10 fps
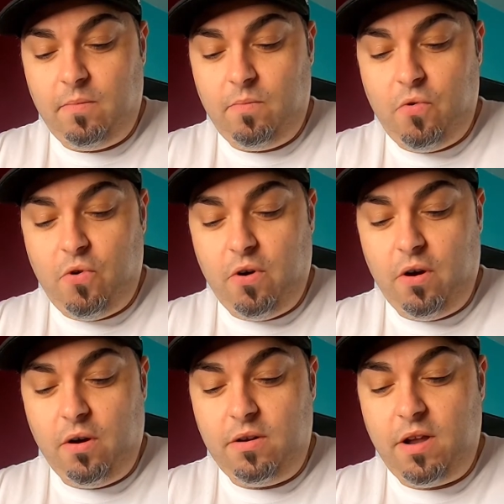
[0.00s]

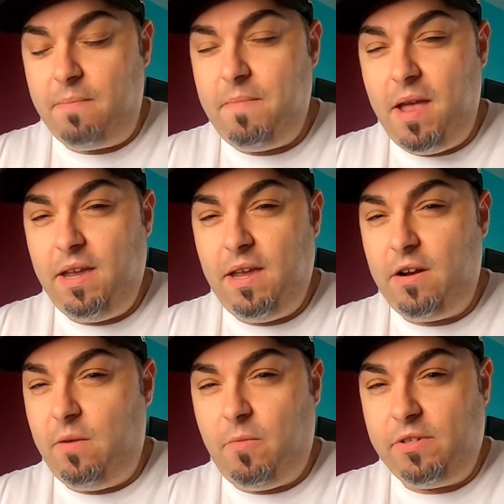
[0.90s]
more nutmeggy
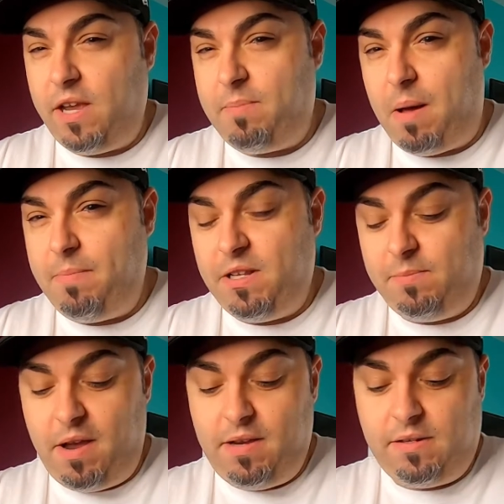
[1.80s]
and almost like pumpkin
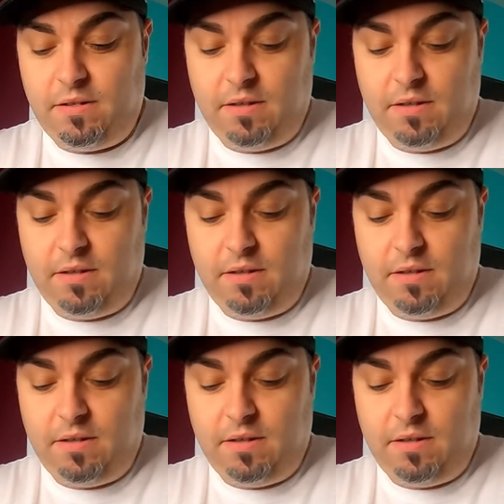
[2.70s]
spice.